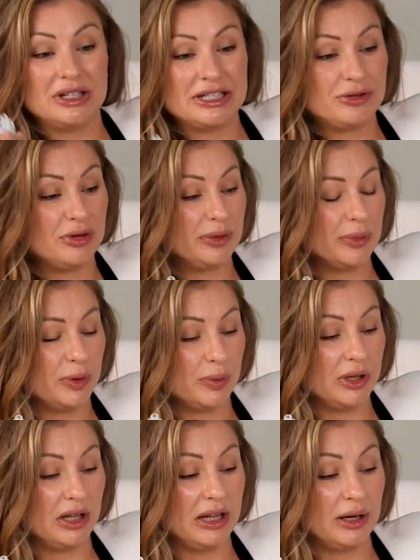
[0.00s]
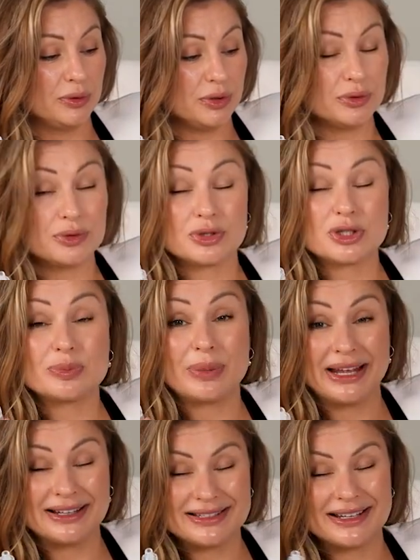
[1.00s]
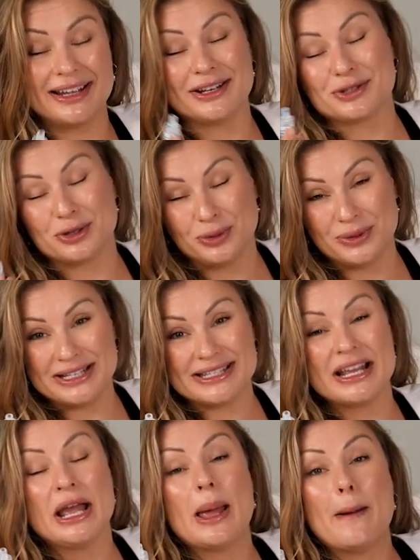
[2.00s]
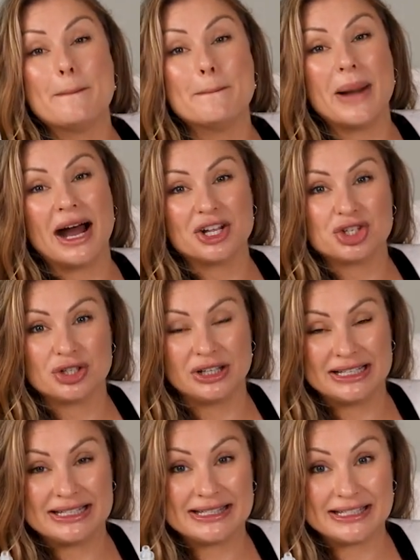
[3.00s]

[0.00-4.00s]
this treatment will allow you to spend, as always, much less